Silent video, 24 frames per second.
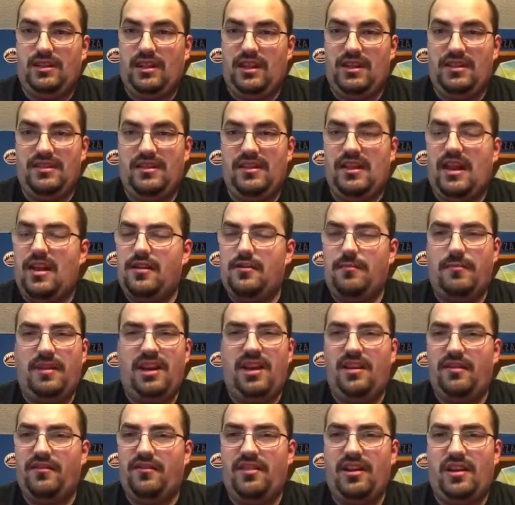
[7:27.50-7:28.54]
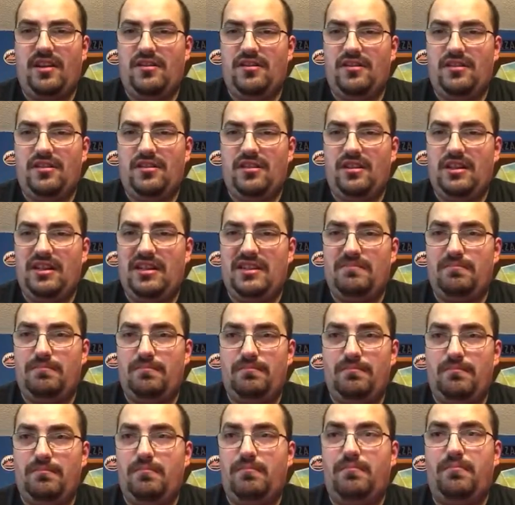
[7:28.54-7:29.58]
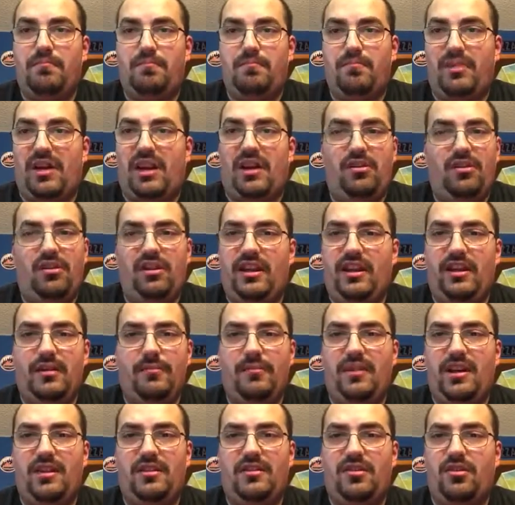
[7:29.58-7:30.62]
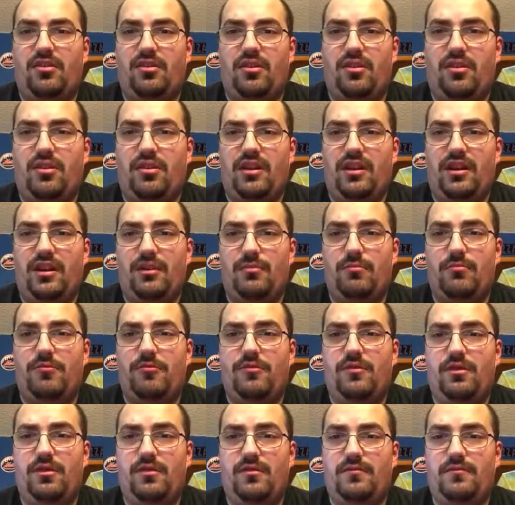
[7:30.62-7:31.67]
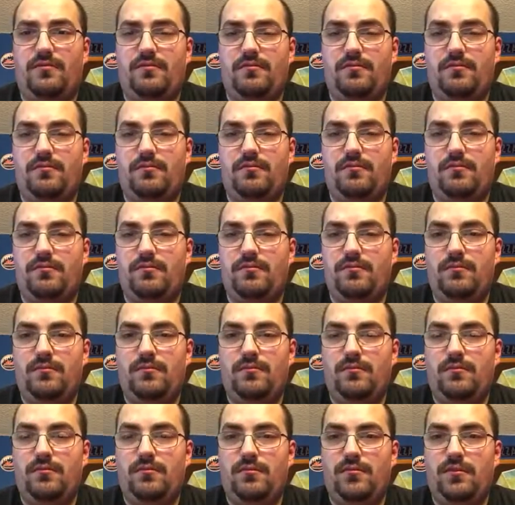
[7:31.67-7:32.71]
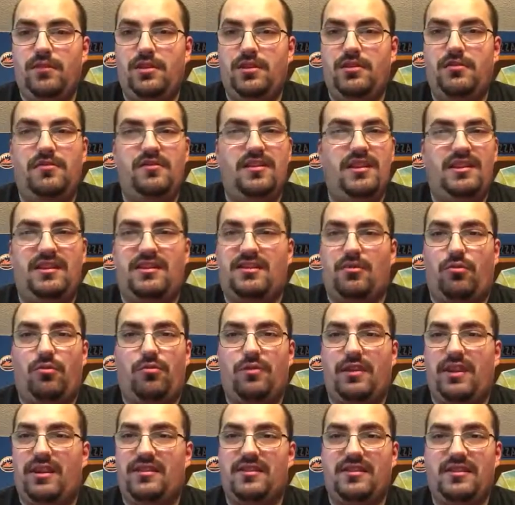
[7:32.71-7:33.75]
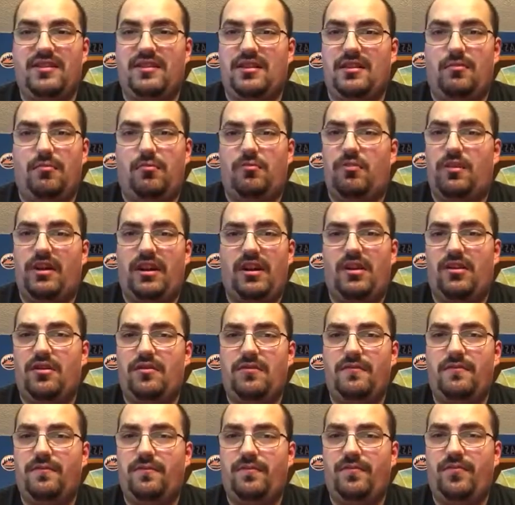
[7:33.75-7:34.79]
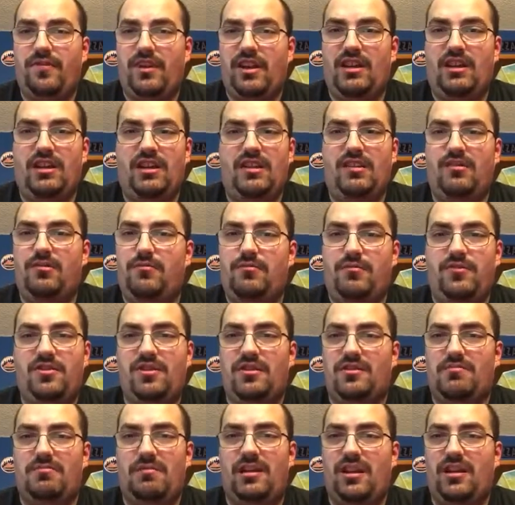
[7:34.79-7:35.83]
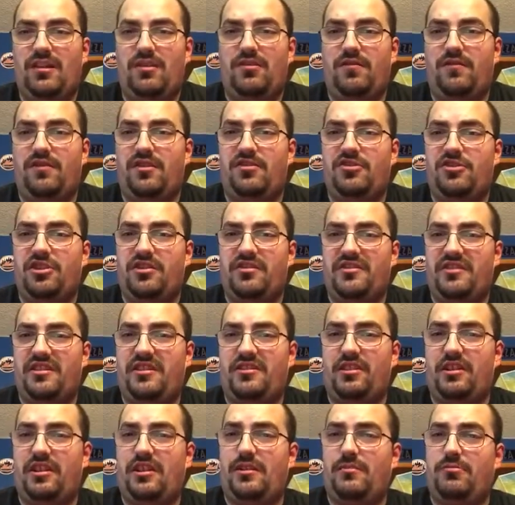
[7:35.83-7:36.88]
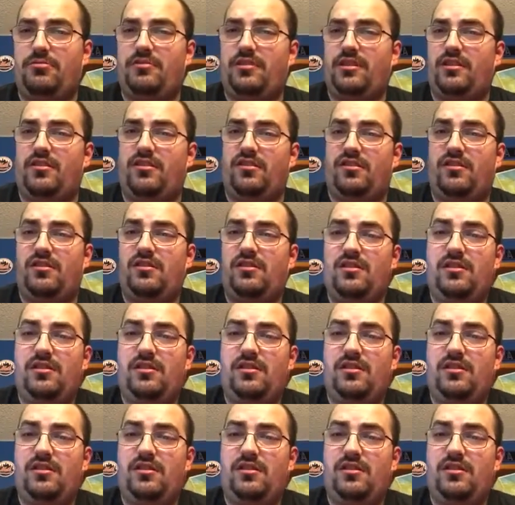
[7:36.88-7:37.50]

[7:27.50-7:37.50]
not a main eventer. He's barely a mid-carder anymore. Dude needs a win somewhere. And I don't just mean over Justin Gabriel